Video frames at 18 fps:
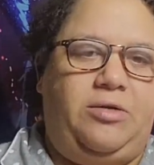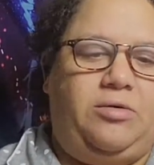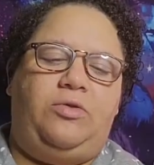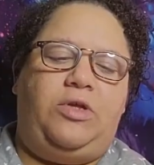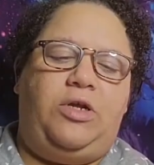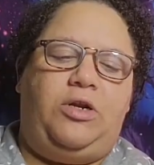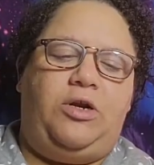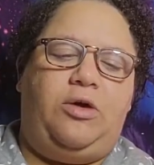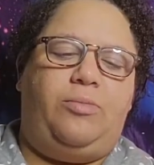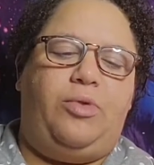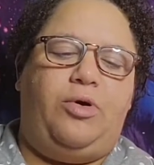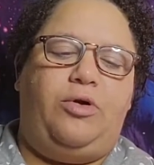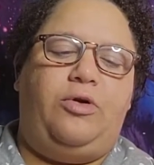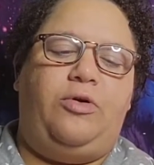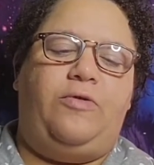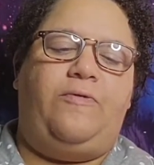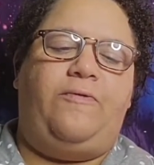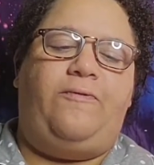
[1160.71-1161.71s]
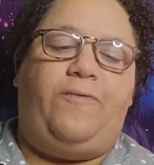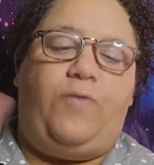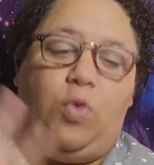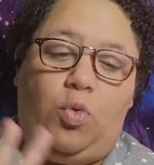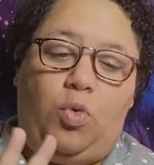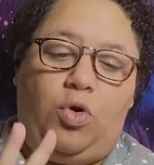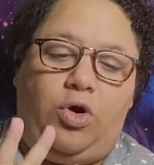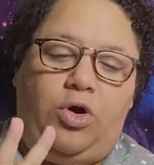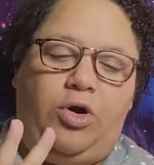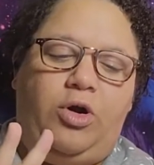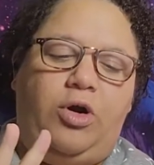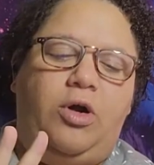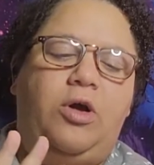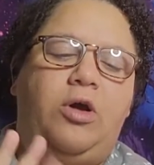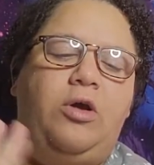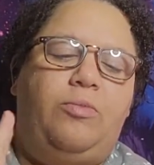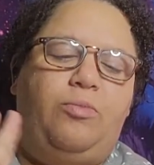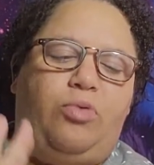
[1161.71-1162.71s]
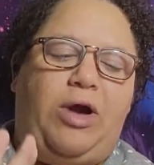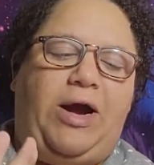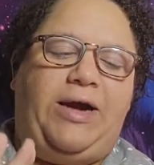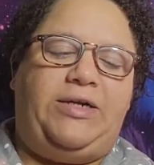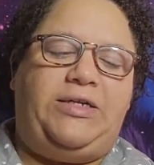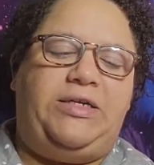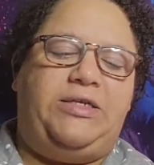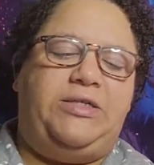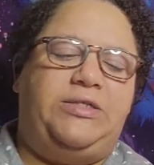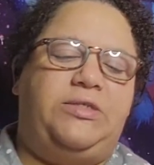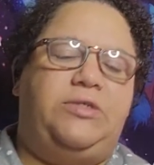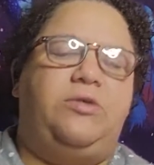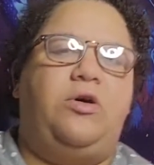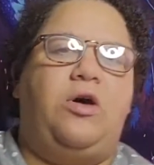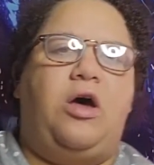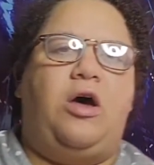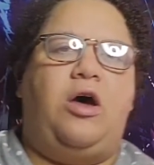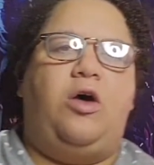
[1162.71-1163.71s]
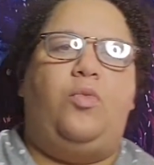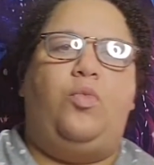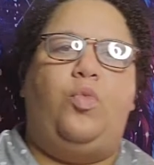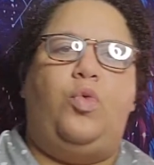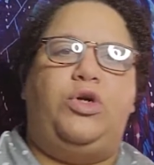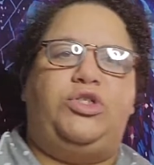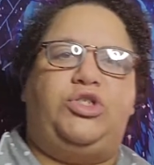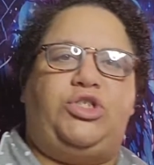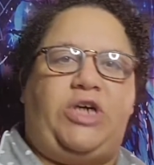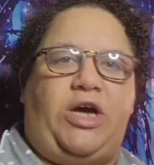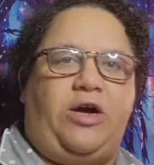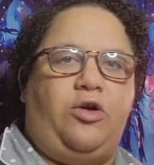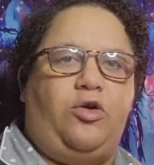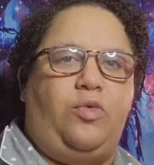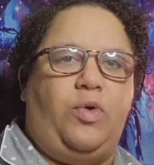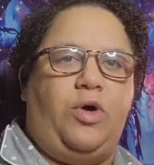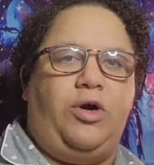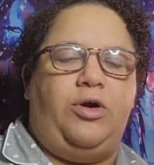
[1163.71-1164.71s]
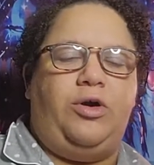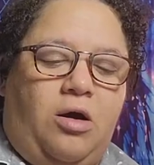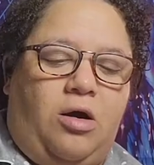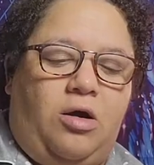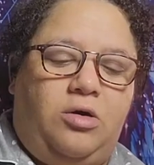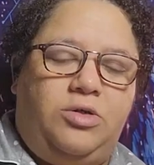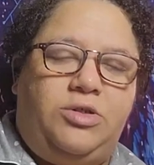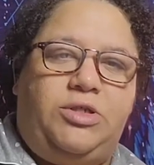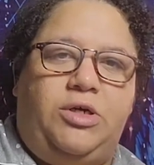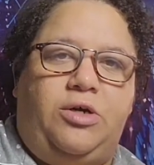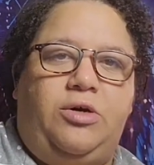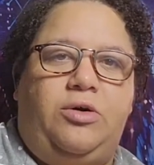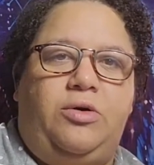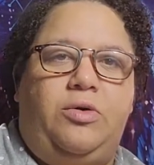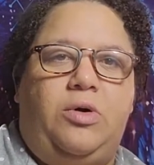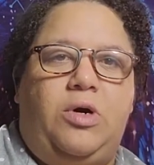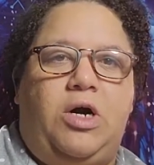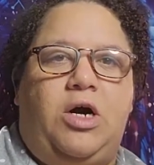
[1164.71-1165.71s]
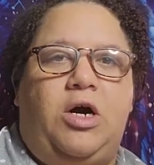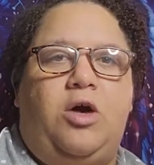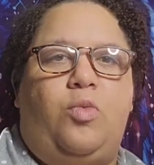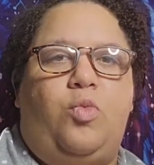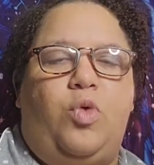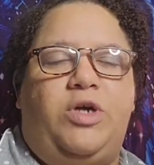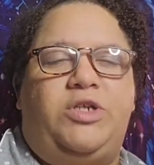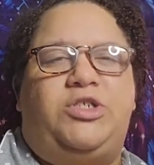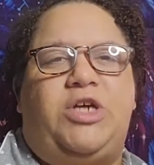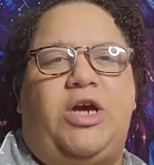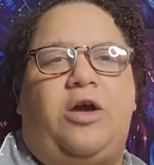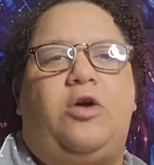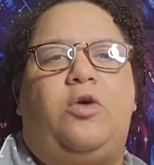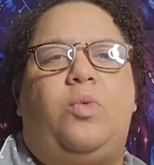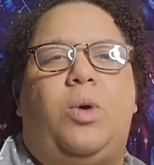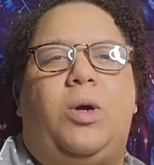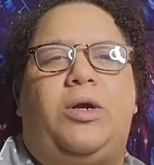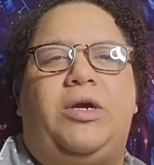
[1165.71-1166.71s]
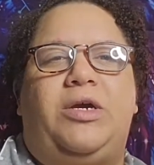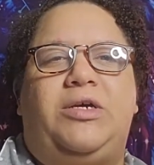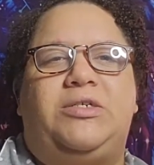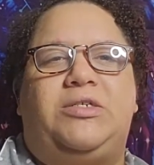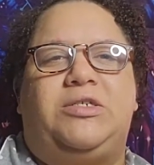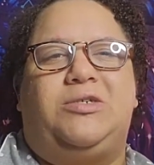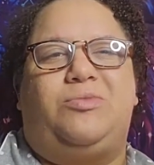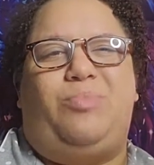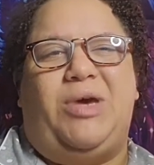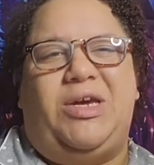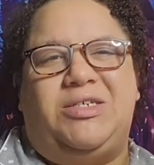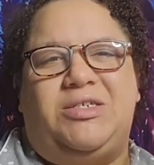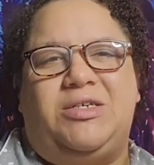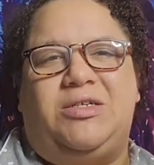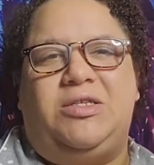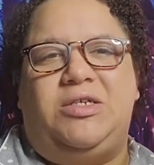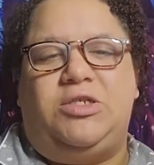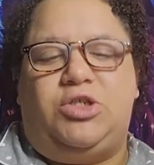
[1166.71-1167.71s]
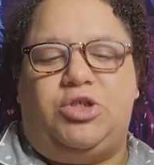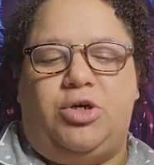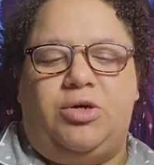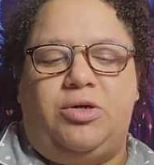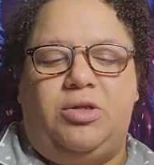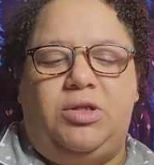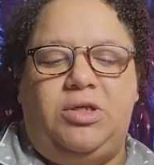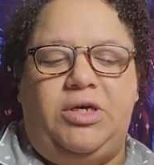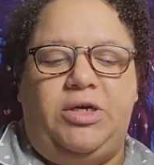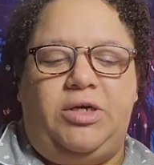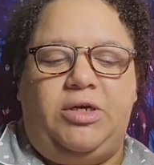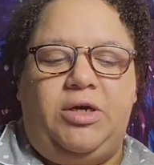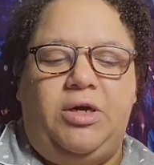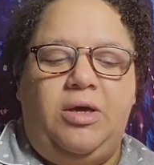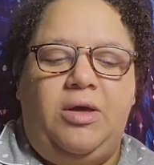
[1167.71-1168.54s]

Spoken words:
The number 4 practice was shadow work. Also, what shadow work is basically journaling